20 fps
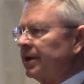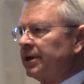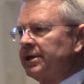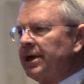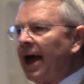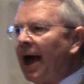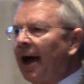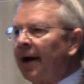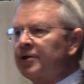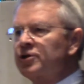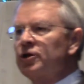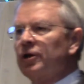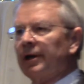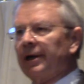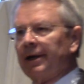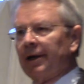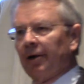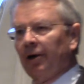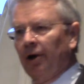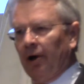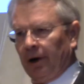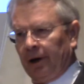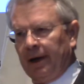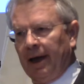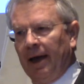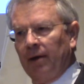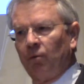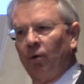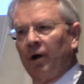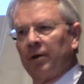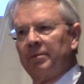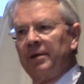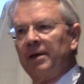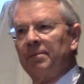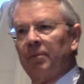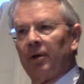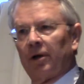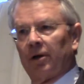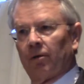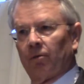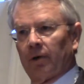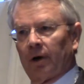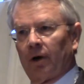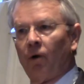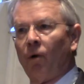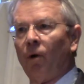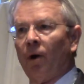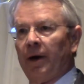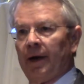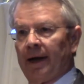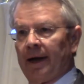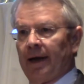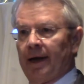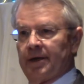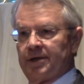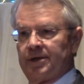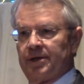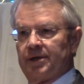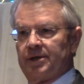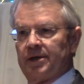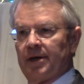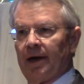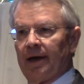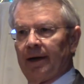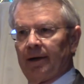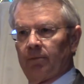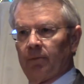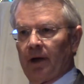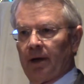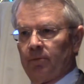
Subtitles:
to actually look at what people are recording as systolic blood